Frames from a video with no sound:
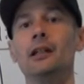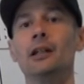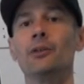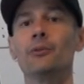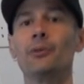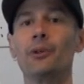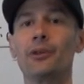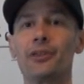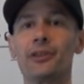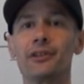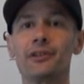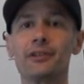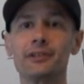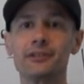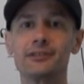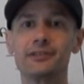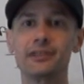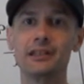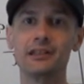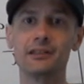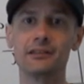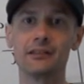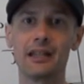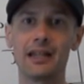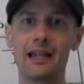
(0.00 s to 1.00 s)
the
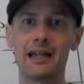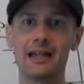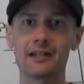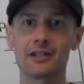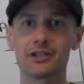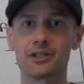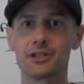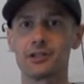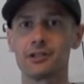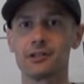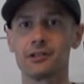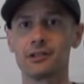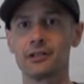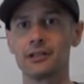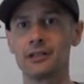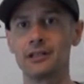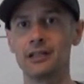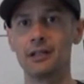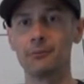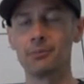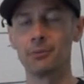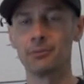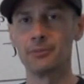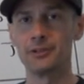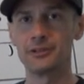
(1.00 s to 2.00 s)
D latch
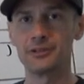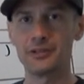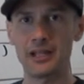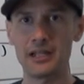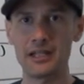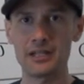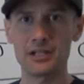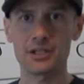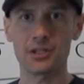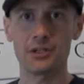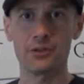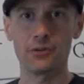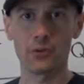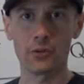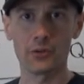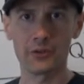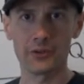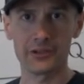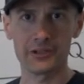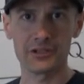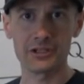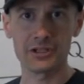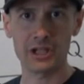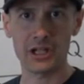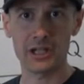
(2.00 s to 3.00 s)
implementation or
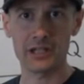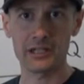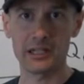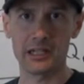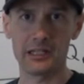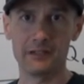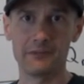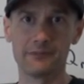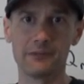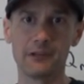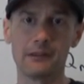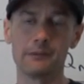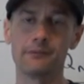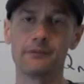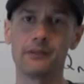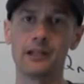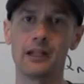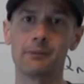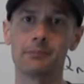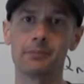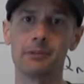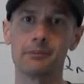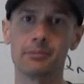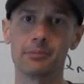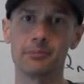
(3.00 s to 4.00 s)
the JK
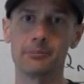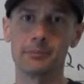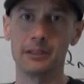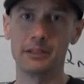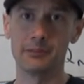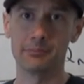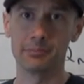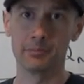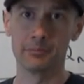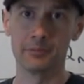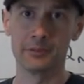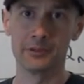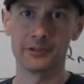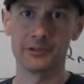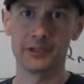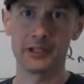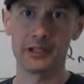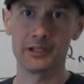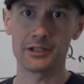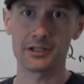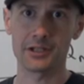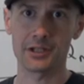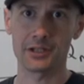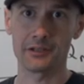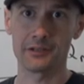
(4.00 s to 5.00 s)
flip-flop
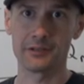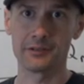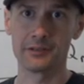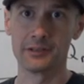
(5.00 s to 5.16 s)
implementation.